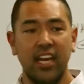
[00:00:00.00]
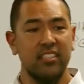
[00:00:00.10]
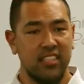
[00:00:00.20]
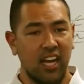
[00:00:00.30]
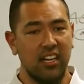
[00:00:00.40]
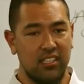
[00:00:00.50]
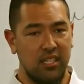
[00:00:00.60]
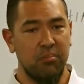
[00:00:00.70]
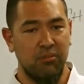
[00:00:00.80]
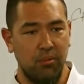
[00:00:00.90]
that is not a
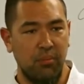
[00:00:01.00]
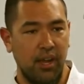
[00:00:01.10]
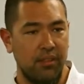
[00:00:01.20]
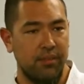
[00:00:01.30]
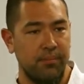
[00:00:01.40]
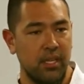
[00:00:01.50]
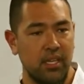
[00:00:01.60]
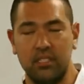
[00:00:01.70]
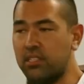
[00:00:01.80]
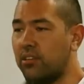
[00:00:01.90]
deep, full breath.
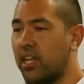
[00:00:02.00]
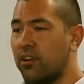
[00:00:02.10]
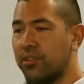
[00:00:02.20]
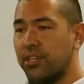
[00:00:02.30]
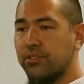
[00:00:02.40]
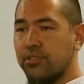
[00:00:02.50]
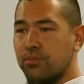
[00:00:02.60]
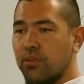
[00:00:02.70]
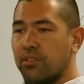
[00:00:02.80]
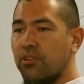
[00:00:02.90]
Consider that only
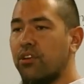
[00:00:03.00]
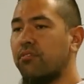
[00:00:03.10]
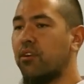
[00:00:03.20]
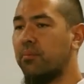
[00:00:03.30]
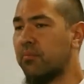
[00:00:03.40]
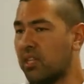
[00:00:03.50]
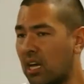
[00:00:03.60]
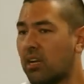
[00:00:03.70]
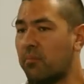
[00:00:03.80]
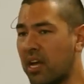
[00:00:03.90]
uses 1/3 of your
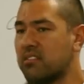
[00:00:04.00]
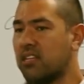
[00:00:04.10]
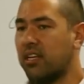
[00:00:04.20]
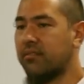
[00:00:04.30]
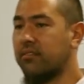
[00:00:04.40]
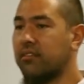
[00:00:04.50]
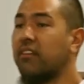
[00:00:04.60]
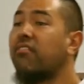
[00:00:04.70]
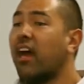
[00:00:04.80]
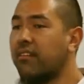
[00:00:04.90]
lung capacity,
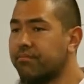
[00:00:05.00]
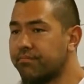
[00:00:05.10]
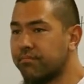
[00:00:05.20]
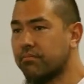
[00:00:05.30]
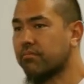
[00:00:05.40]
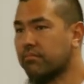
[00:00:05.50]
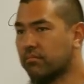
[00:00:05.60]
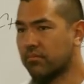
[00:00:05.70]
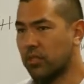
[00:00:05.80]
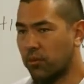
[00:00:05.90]
if that.
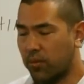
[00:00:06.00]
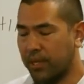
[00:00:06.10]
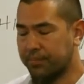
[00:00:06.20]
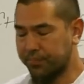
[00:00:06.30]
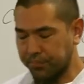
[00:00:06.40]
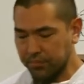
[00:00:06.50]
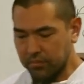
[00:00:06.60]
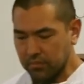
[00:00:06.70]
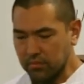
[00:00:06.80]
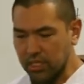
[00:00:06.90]
Right?
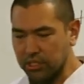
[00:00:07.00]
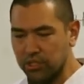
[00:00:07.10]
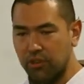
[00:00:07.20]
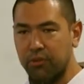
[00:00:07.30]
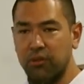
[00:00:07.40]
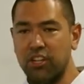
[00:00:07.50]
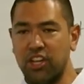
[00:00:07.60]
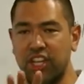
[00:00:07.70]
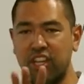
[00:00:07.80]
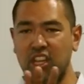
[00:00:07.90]
And so if we were to
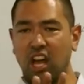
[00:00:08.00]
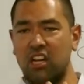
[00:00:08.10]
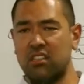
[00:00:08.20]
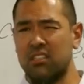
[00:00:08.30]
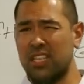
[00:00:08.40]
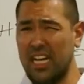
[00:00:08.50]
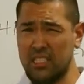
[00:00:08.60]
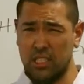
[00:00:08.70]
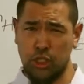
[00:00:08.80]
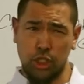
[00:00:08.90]
look at the lungs
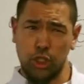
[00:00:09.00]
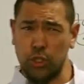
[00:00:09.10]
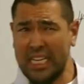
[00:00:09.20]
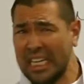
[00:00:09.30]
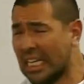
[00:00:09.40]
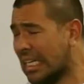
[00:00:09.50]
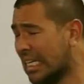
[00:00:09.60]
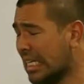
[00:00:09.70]
as a tree,